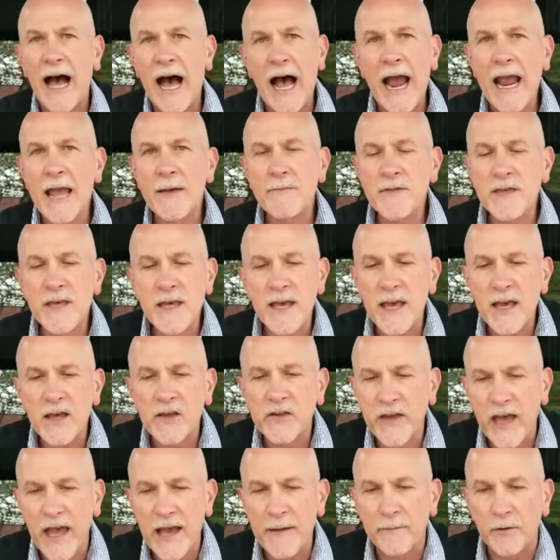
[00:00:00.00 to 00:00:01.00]
I'm the
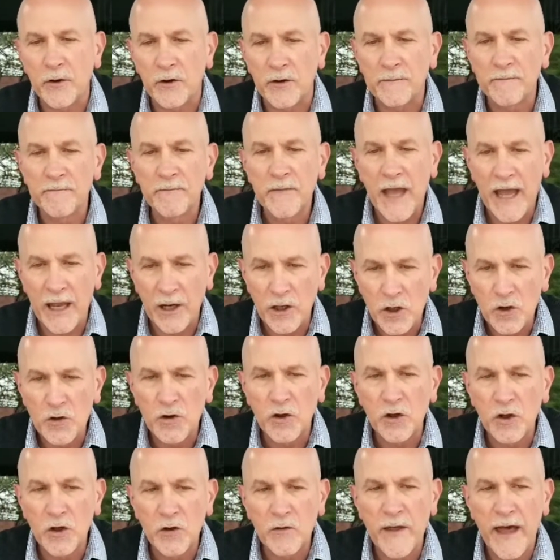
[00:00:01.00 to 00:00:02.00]
example, and you
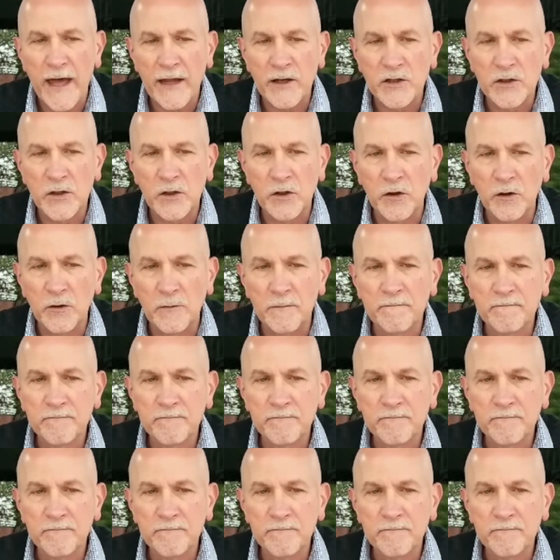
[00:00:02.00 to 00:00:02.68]
can do that too.